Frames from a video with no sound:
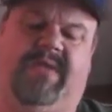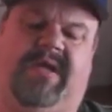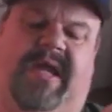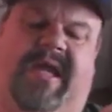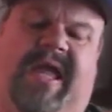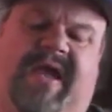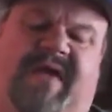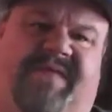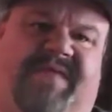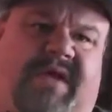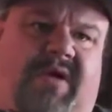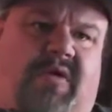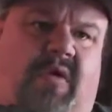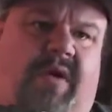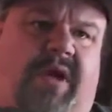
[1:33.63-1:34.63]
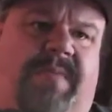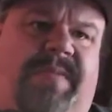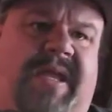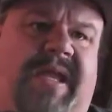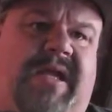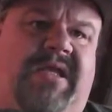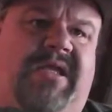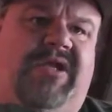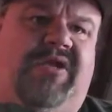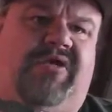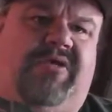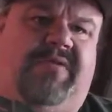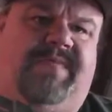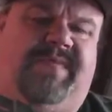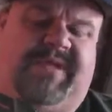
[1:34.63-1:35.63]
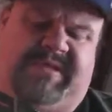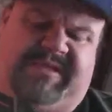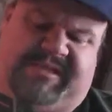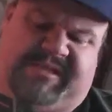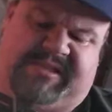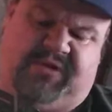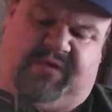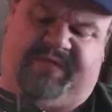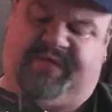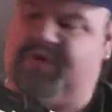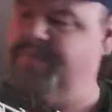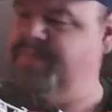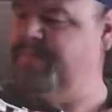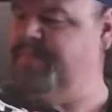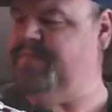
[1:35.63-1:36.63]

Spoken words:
I have the oil pan here in silver,